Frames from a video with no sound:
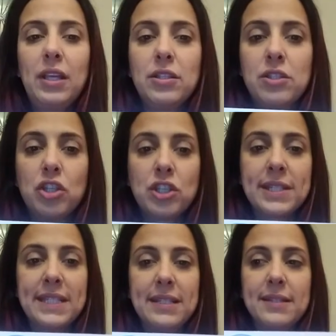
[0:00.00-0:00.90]
such as
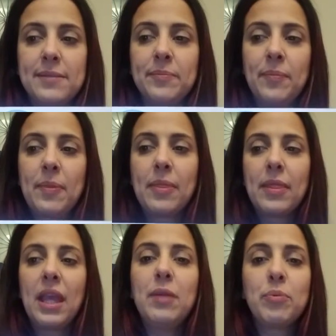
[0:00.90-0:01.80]
these.
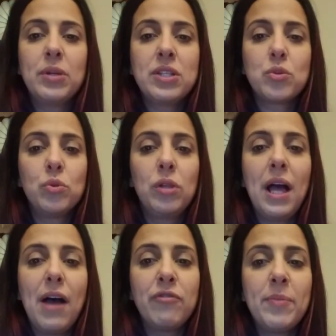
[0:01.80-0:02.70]
In preschool,
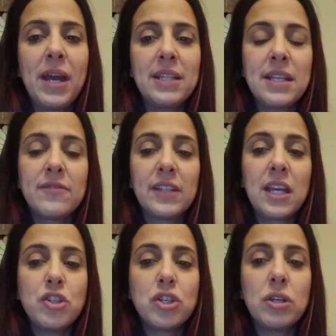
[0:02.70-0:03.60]
alphabet
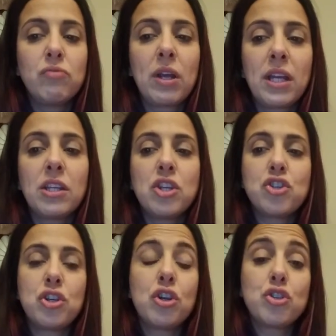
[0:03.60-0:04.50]
identification and
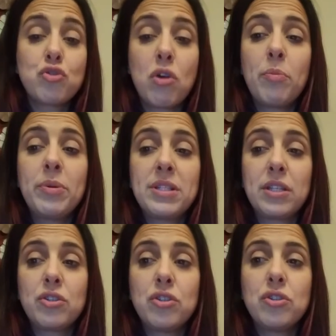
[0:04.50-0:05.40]
recognition are strong
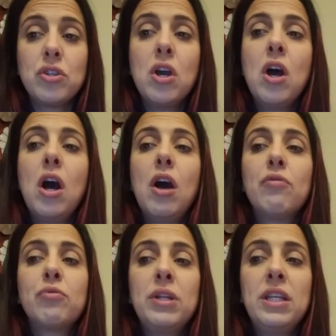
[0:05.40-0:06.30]
predictors
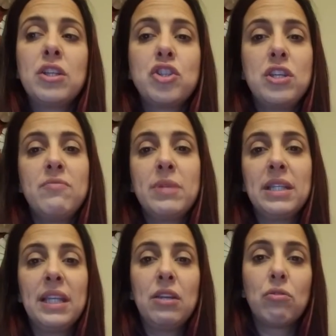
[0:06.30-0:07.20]
of reading achievement
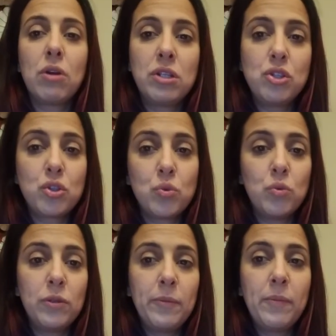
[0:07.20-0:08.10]
later on in
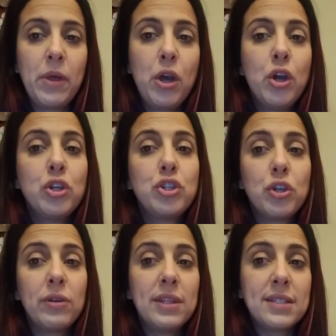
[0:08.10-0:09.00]
school.
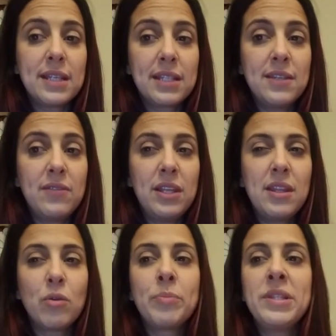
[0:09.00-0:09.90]
During this activity,
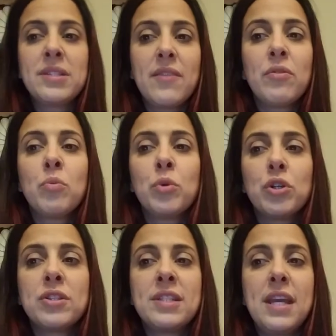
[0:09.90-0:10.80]
there will be several
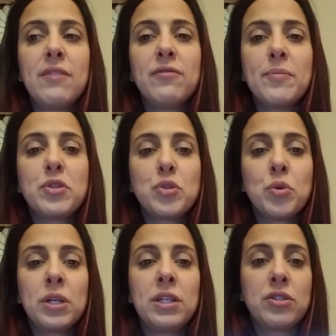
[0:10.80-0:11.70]
words taken from the
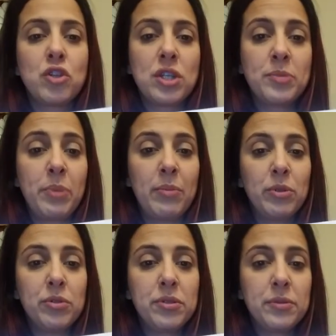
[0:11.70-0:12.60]
story, such as
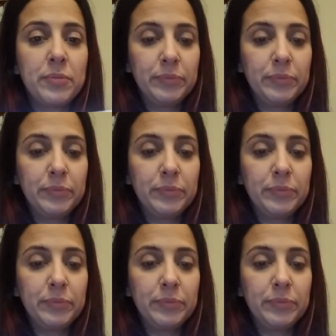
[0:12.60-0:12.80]
bubbles,